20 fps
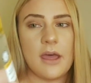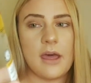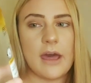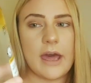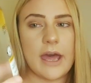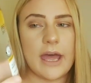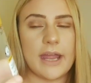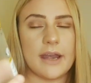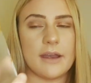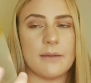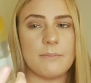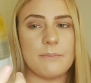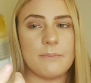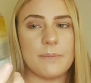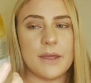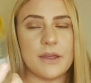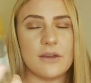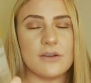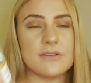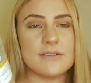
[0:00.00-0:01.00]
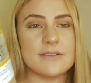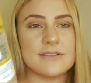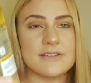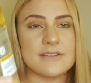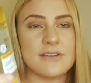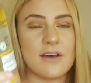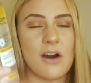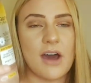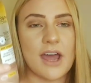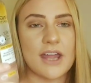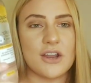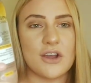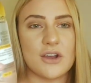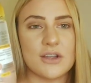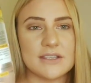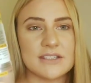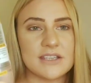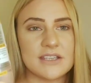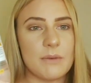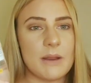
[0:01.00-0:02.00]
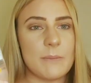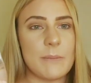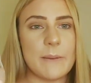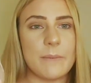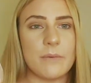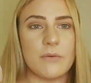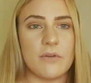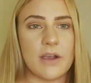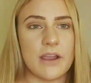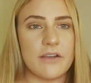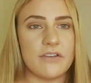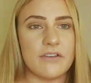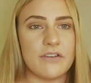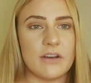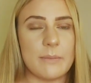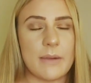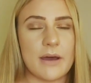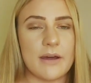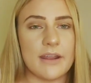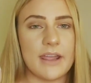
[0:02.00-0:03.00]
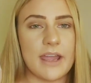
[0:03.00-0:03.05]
and because I'd heard so many people raving about it,